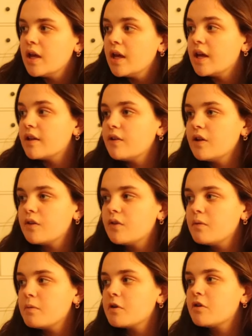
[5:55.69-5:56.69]
It's not
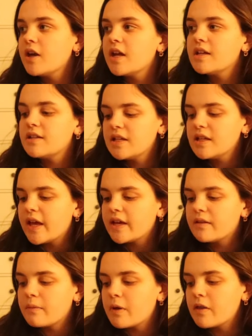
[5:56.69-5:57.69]
super crazy
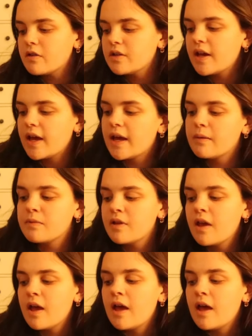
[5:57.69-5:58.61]
like some other times.